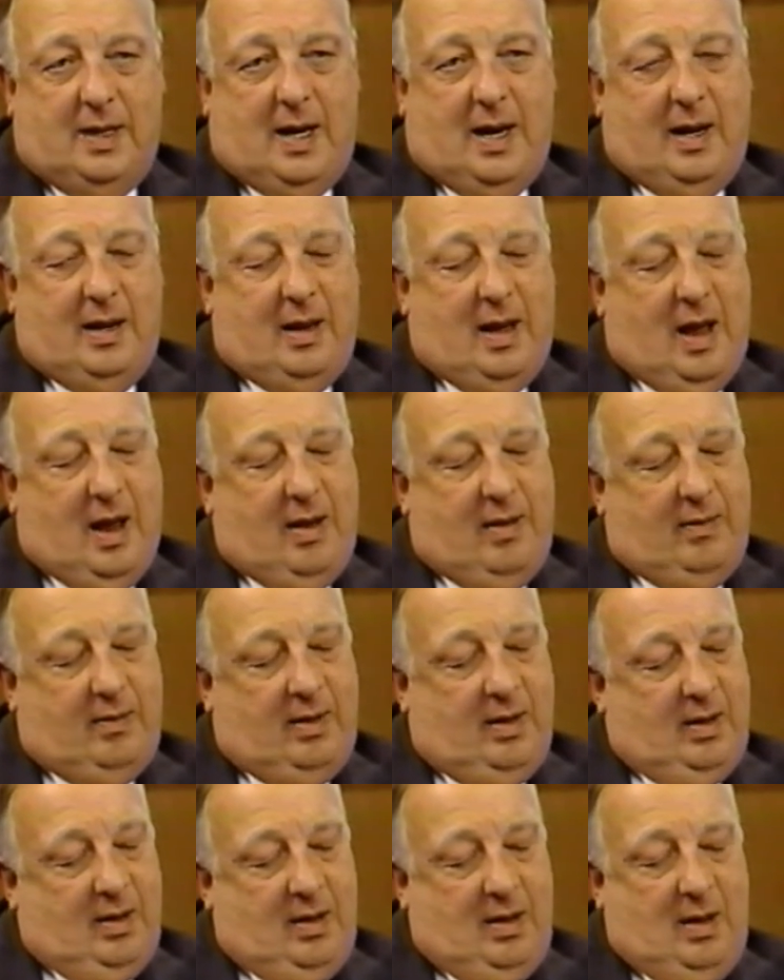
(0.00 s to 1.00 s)
And
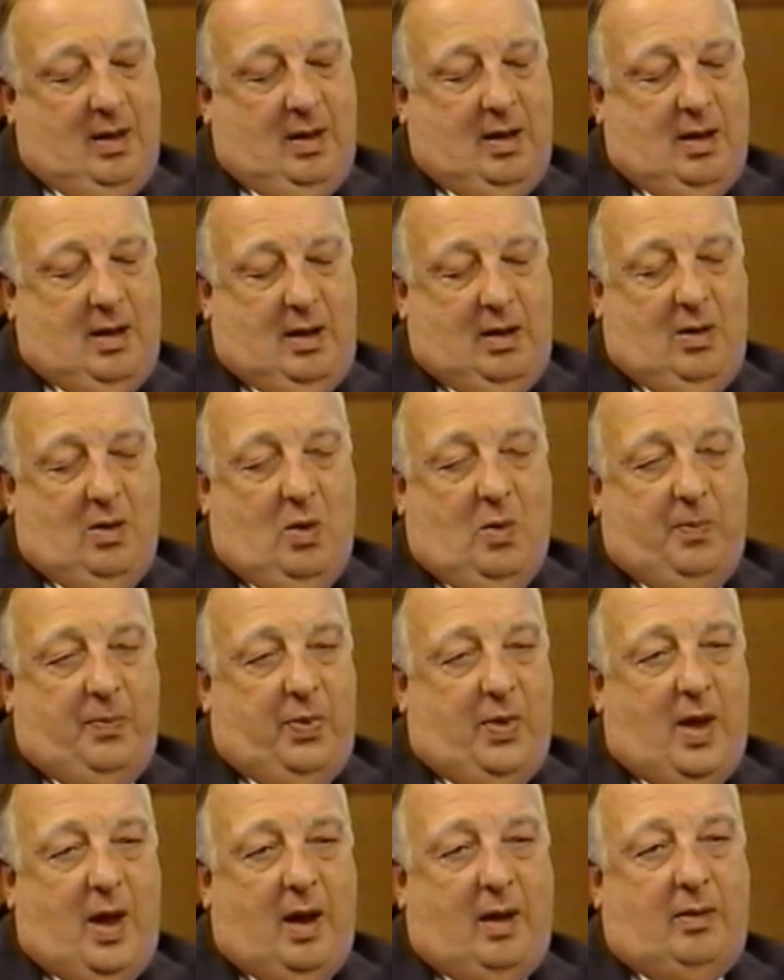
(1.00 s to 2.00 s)
I
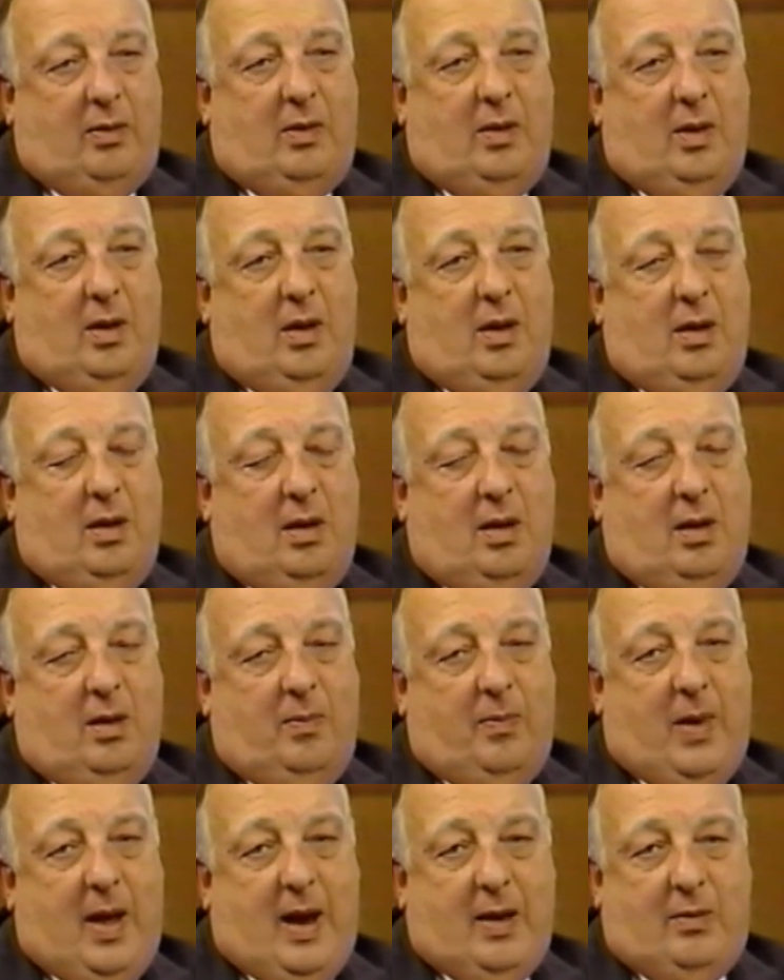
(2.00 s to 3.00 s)
hope that
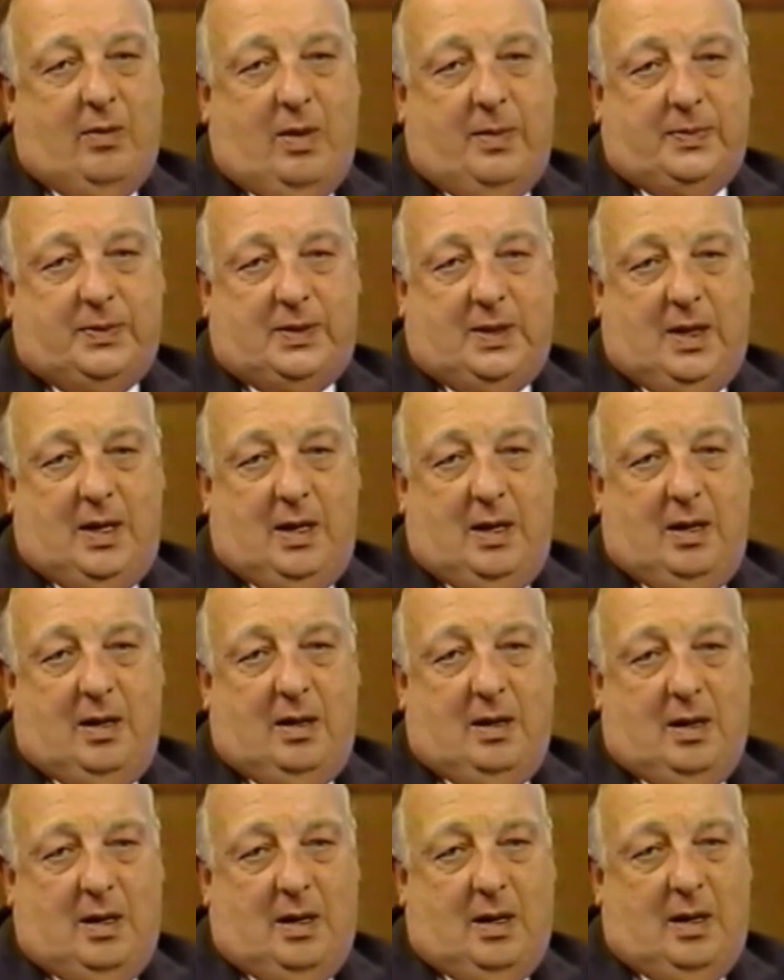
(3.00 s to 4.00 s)
the
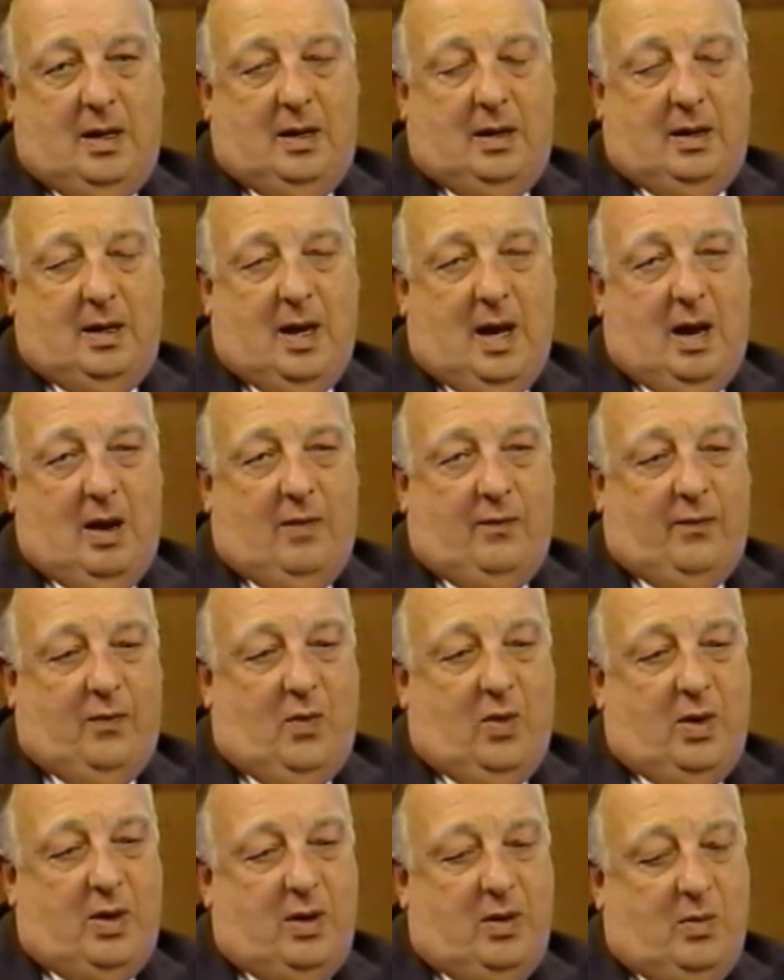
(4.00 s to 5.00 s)
bankruptcy in
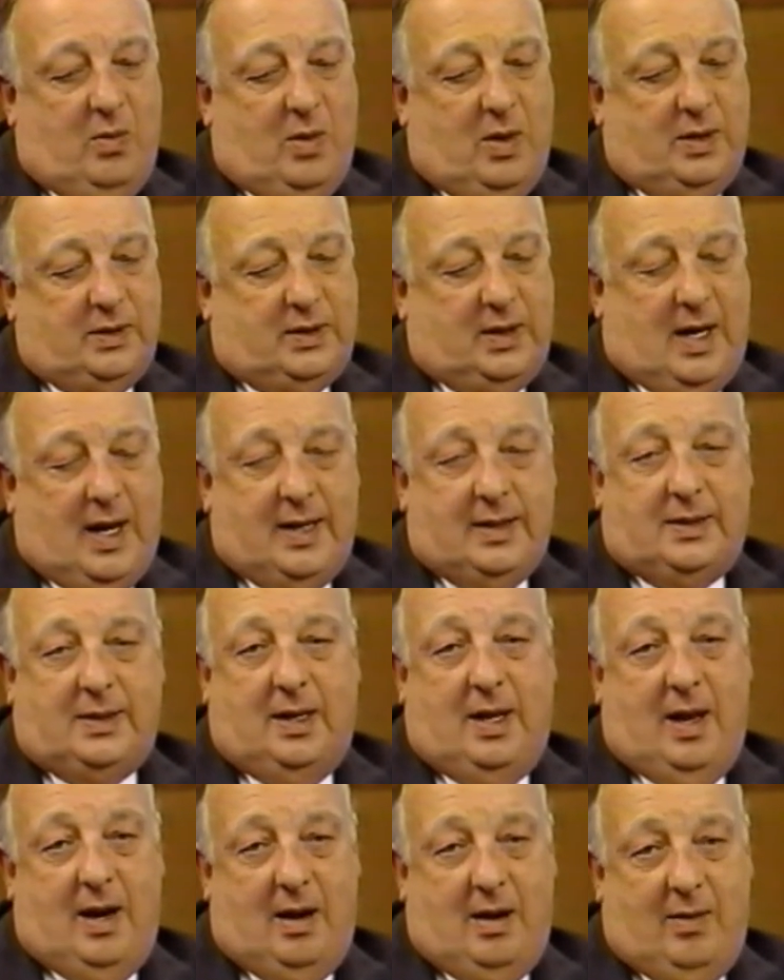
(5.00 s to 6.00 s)
California was an
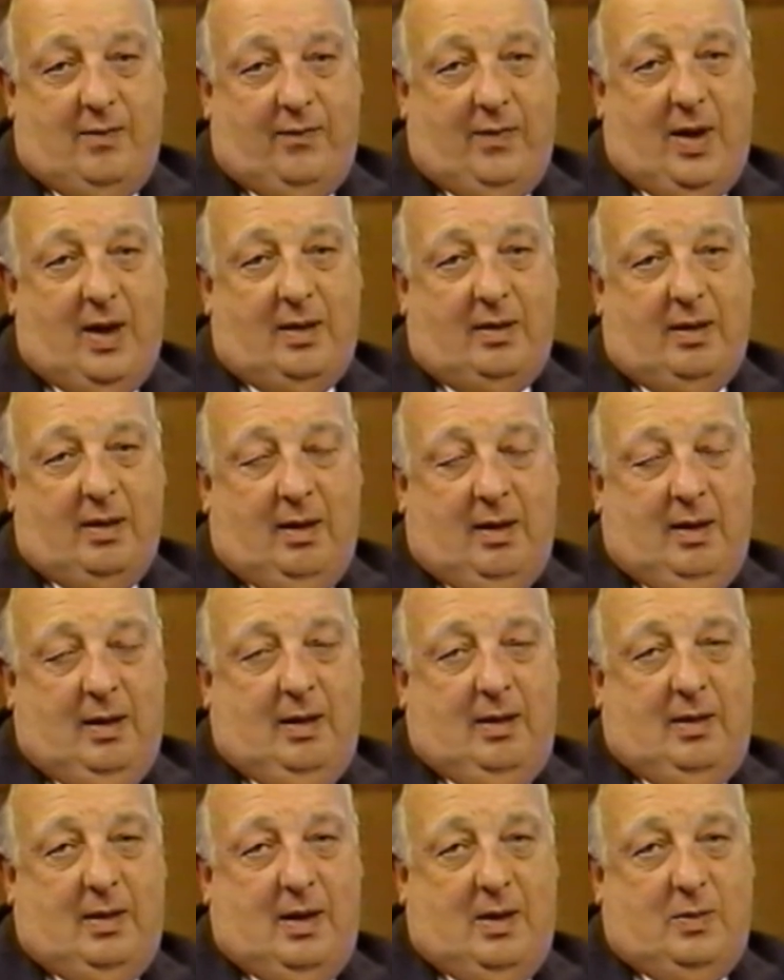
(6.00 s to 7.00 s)
isolated event
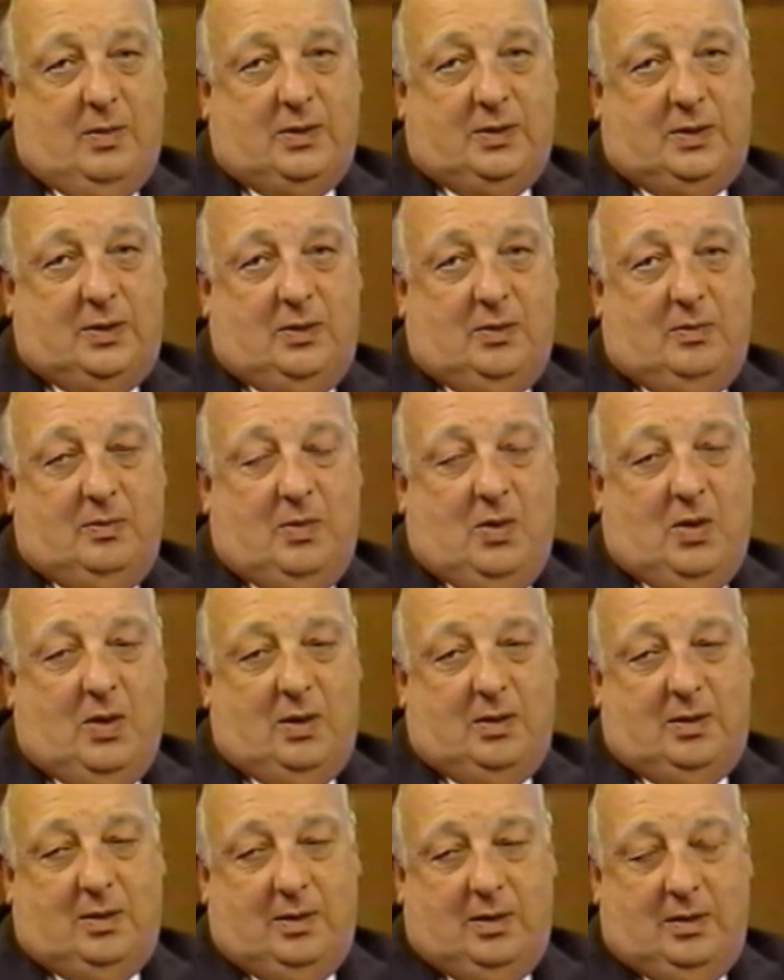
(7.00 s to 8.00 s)
that was due
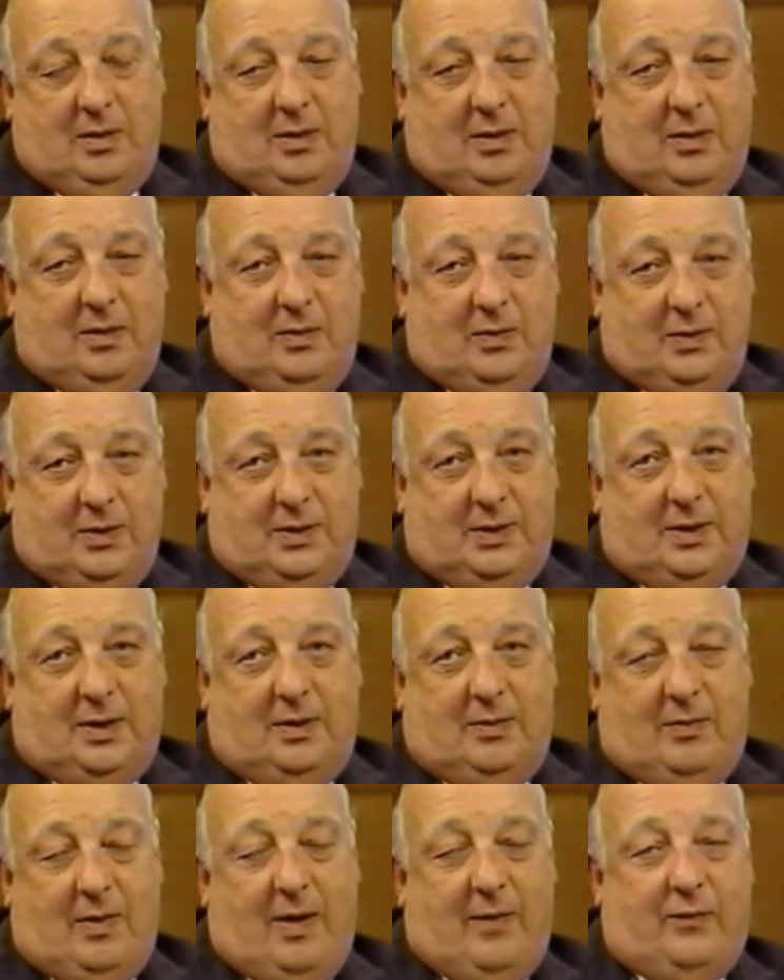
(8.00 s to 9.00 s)
more to Lou's
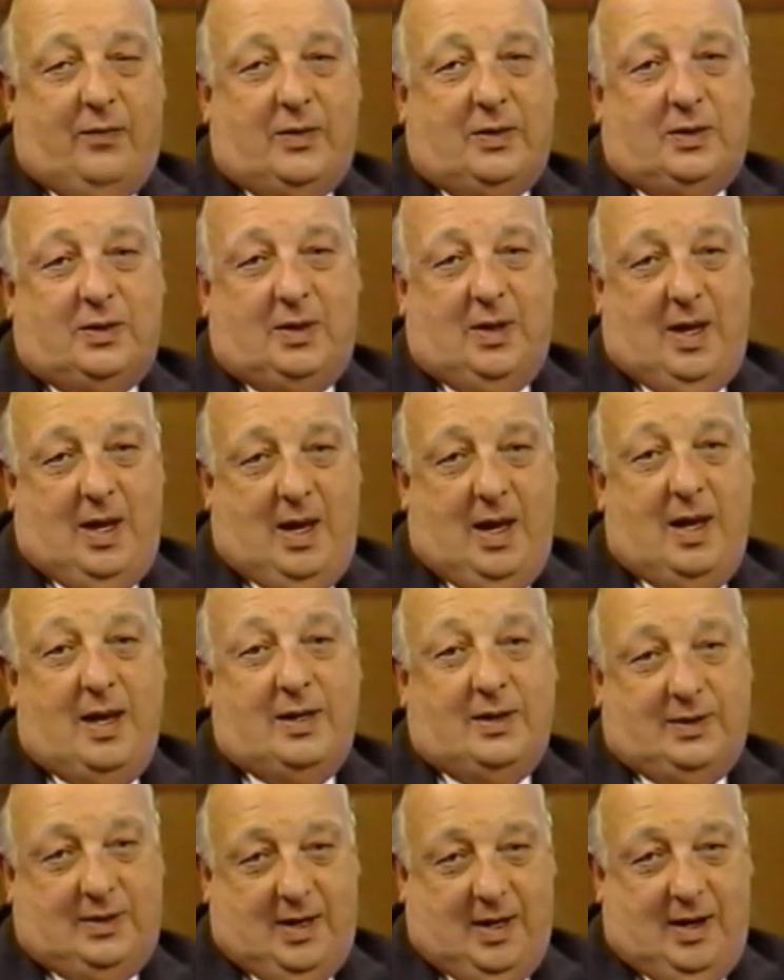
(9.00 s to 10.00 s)
reference to
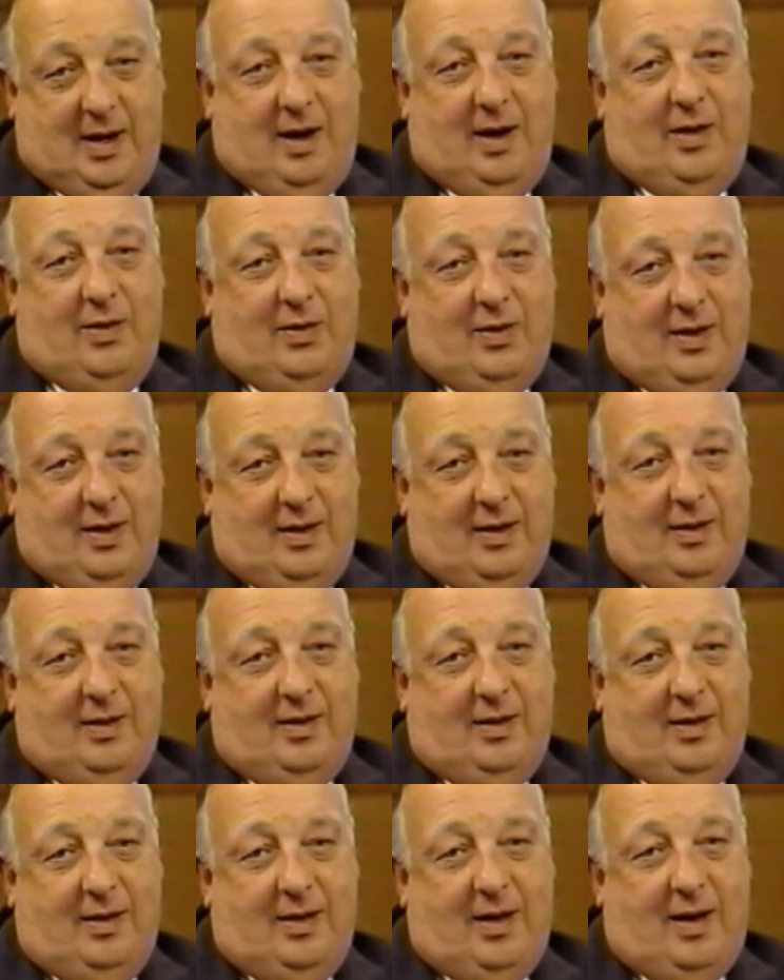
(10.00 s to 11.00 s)
ease than
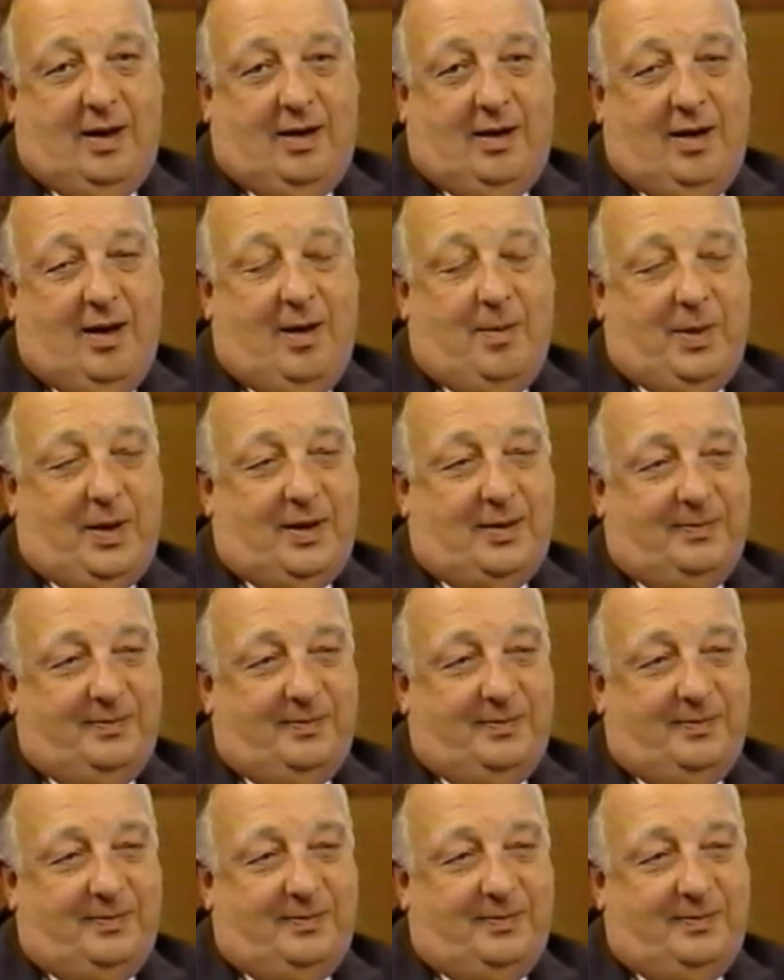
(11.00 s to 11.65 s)
anything economic.